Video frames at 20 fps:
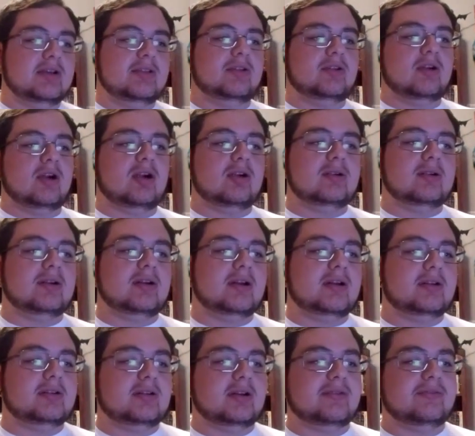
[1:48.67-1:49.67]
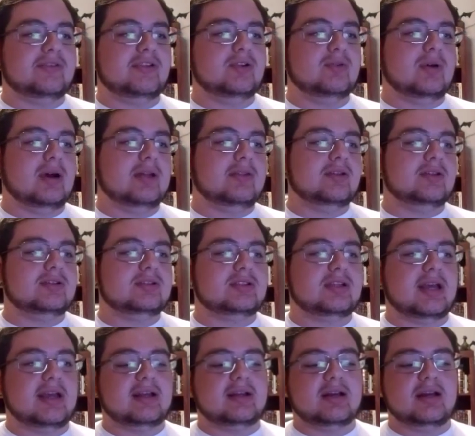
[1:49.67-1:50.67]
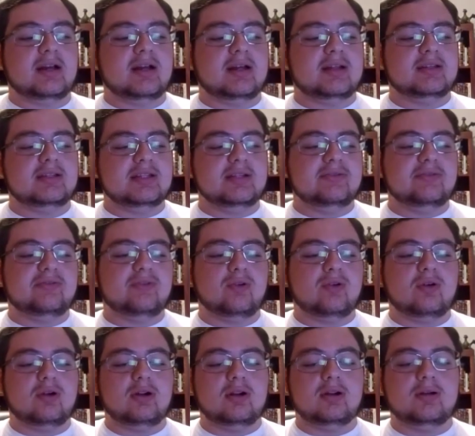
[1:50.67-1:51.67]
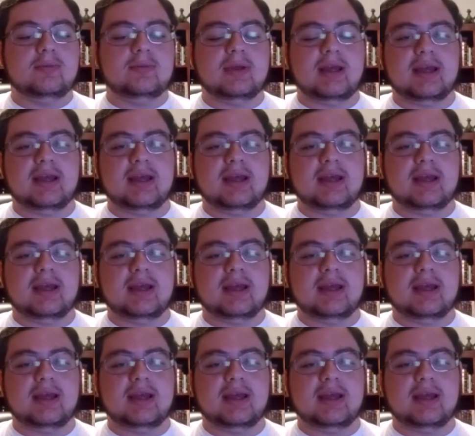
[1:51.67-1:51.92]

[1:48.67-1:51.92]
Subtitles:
There are a few others like D4